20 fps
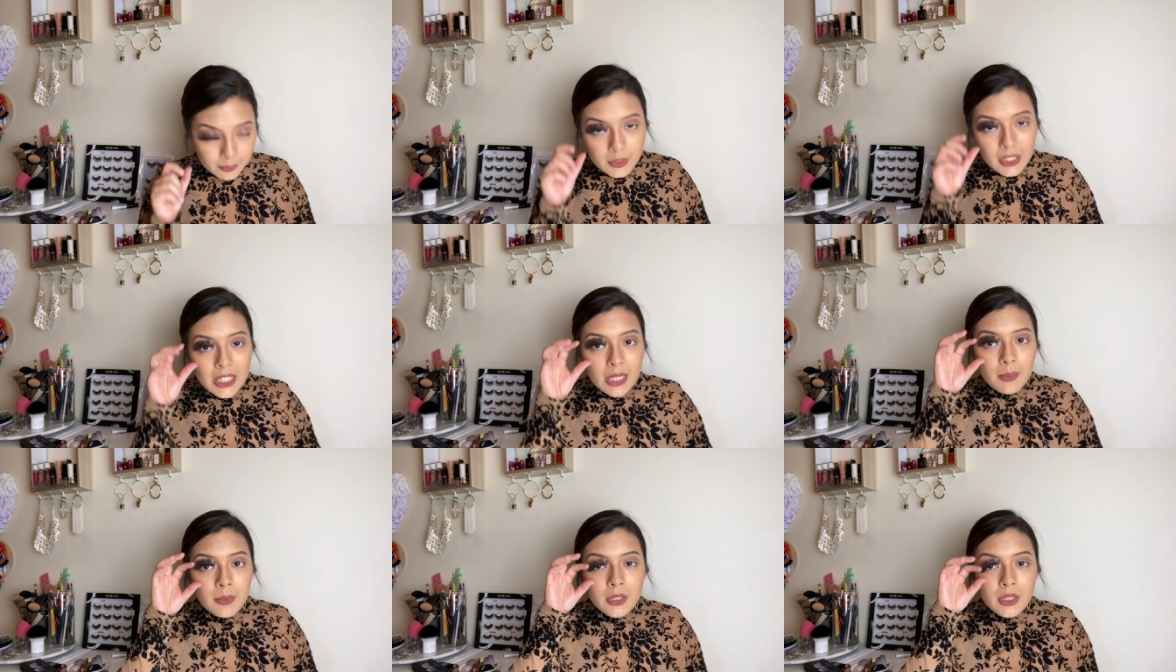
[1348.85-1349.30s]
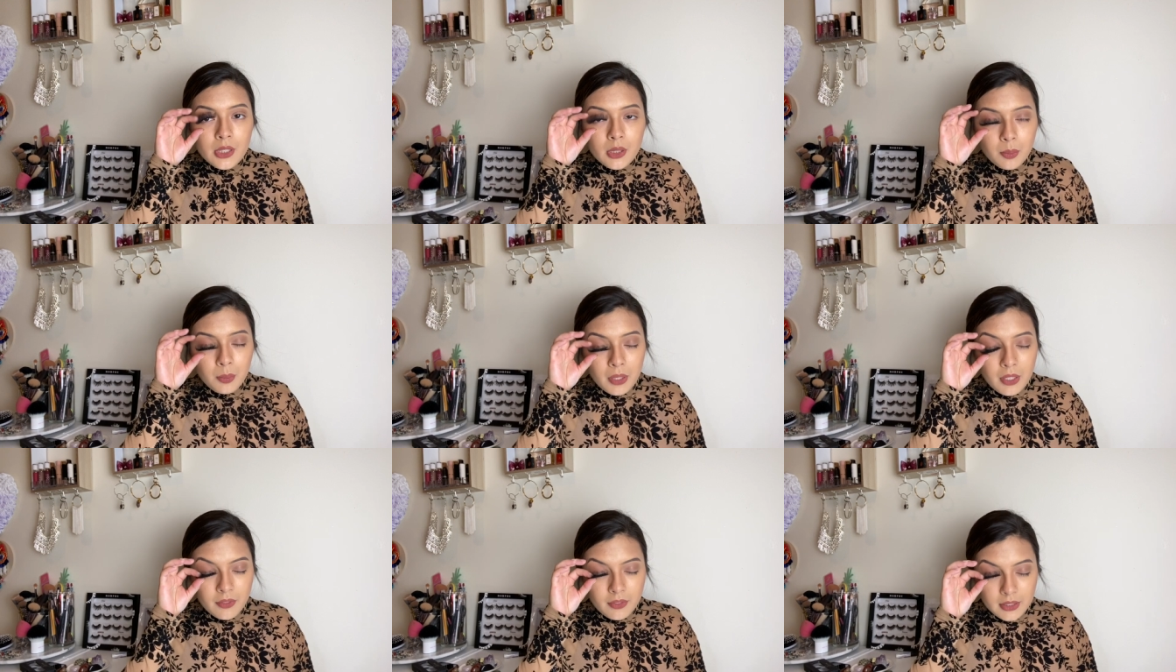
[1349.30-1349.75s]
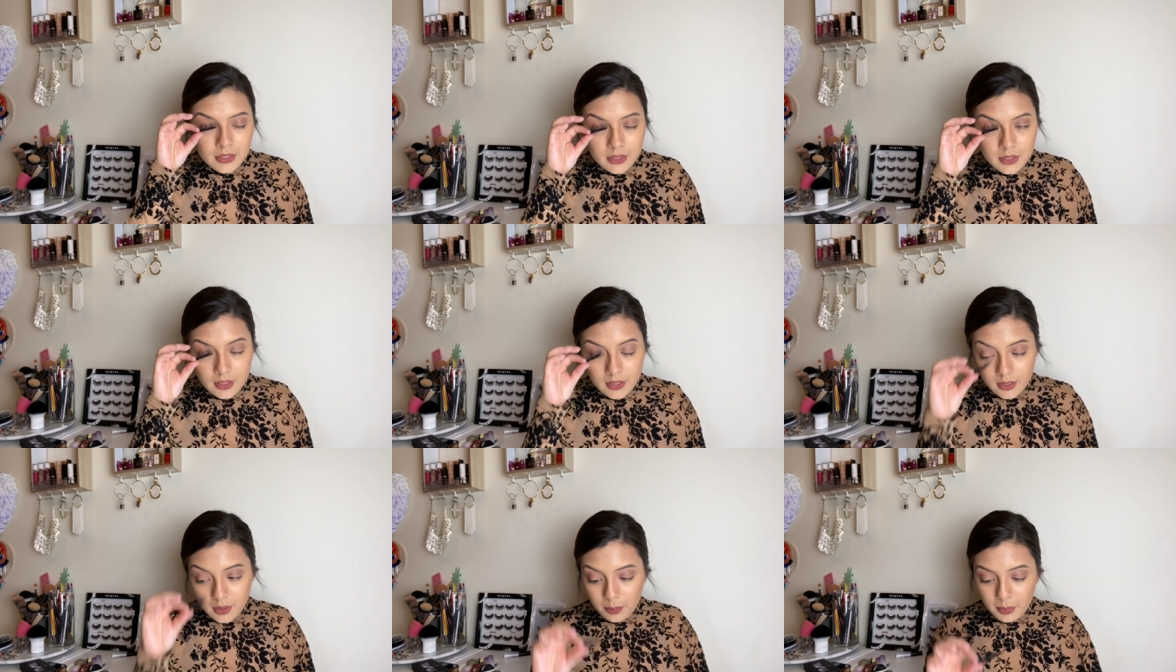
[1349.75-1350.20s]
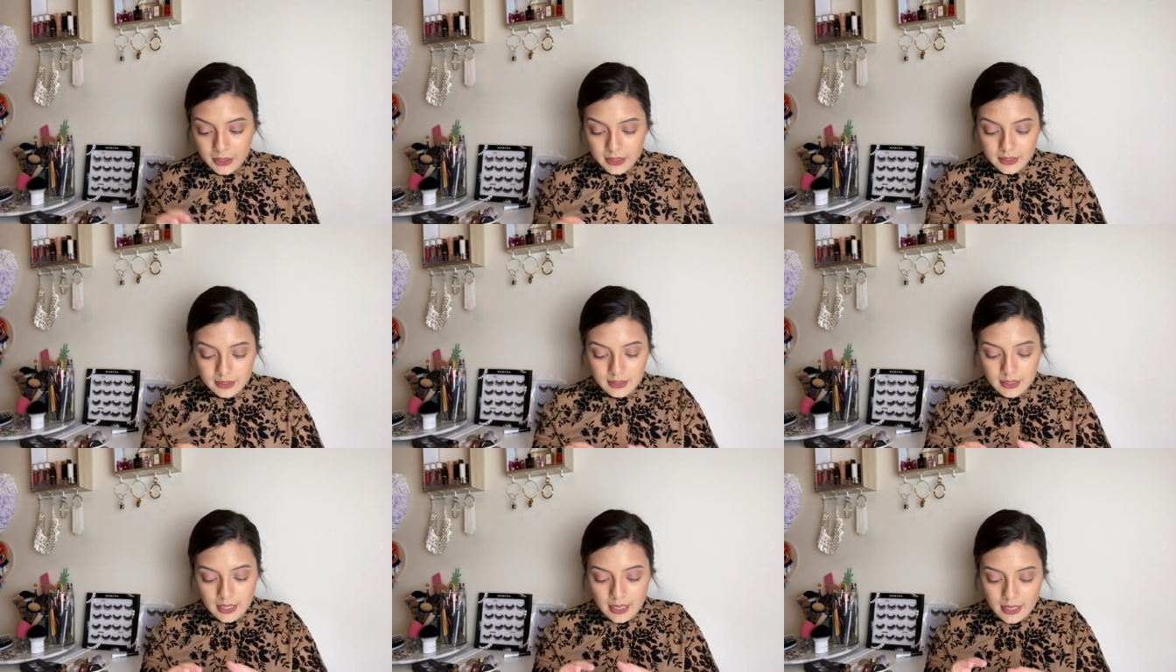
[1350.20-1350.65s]
let me just preface this by
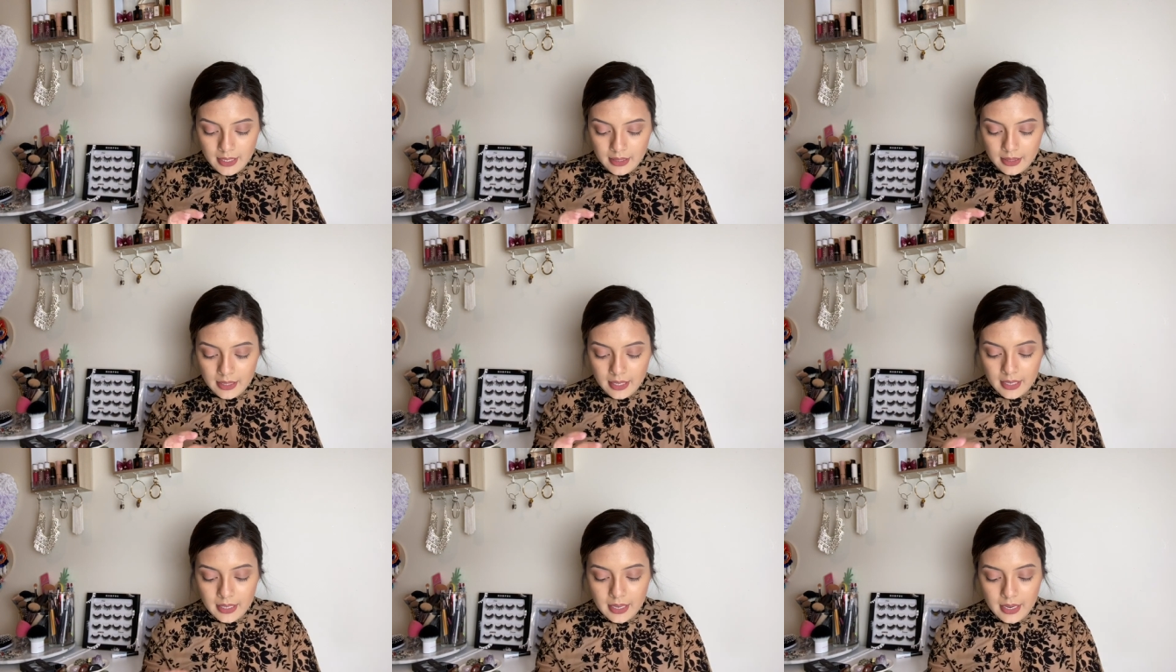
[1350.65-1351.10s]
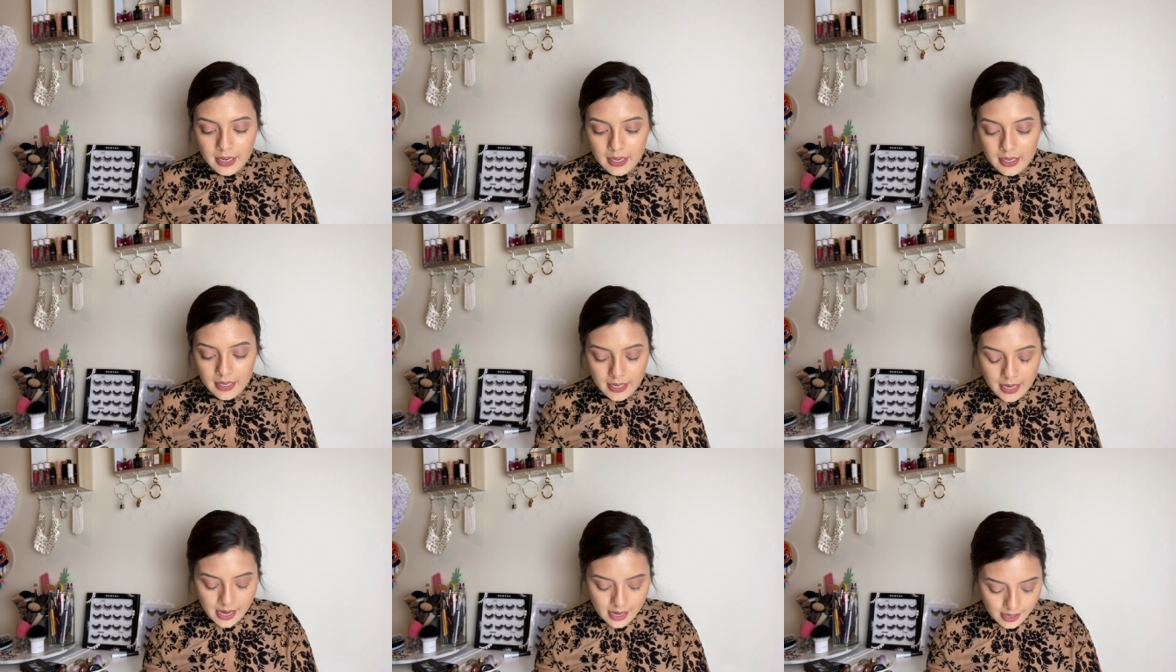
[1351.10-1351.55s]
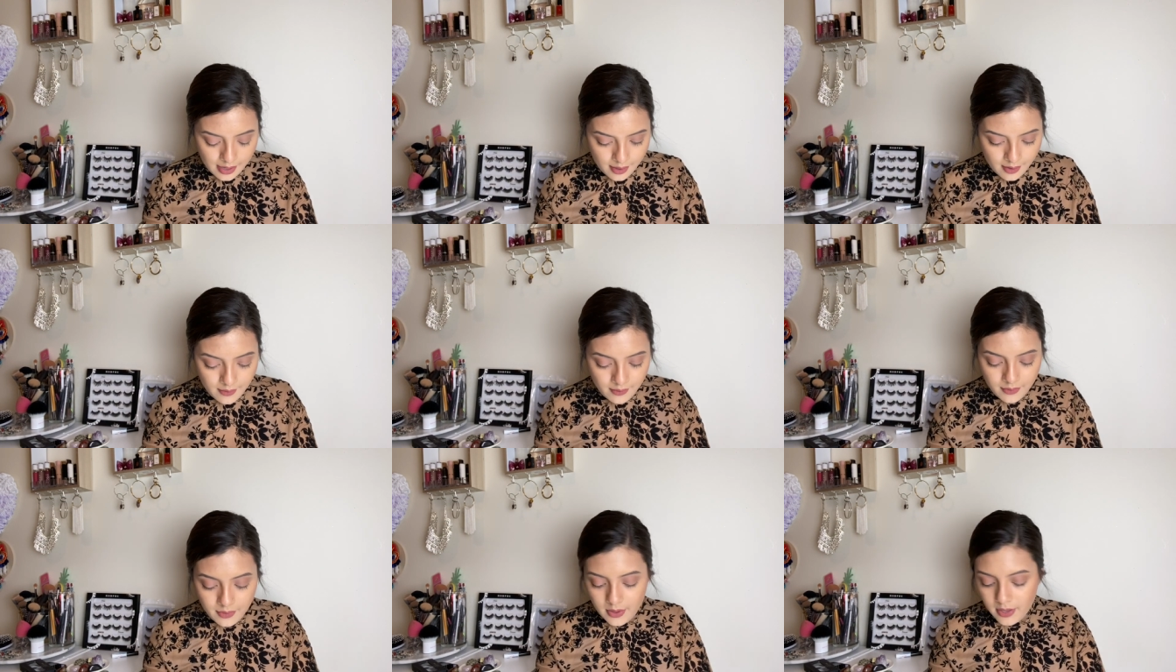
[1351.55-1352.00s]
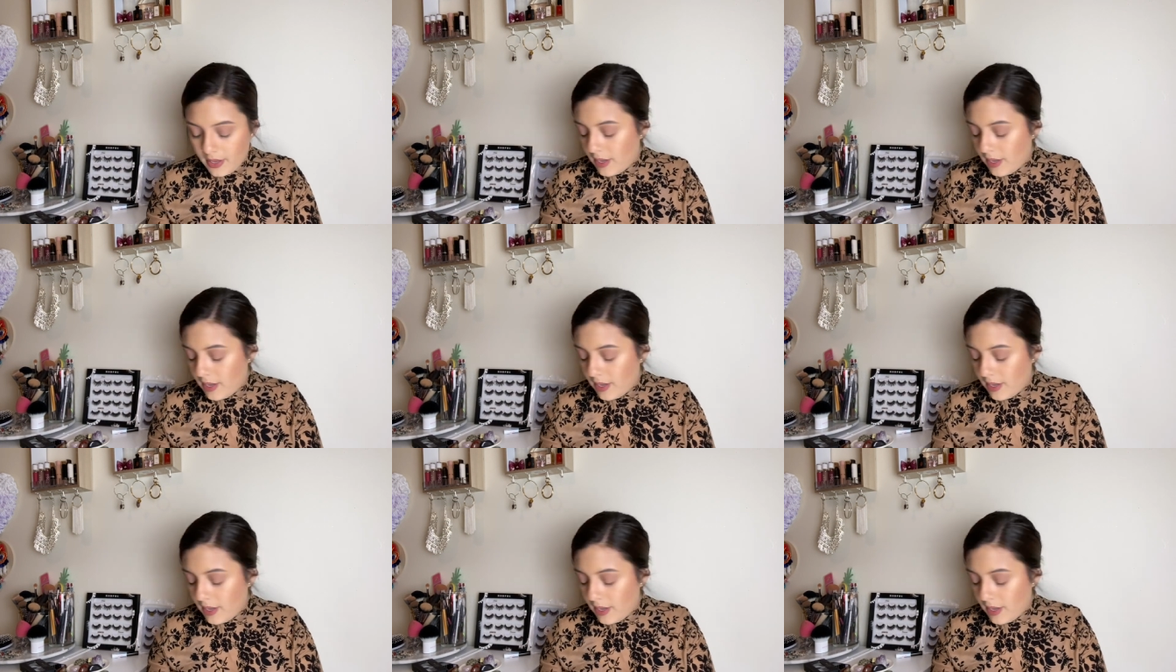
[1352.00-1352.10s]
saying that I have...